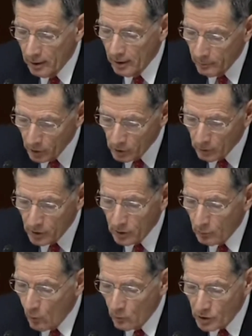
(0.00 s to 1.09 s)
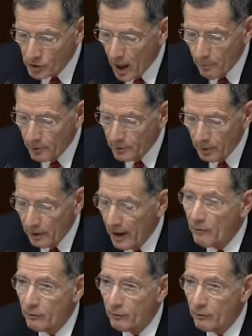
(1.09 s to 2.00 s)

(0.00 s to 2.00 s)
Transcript: The administration won't stop until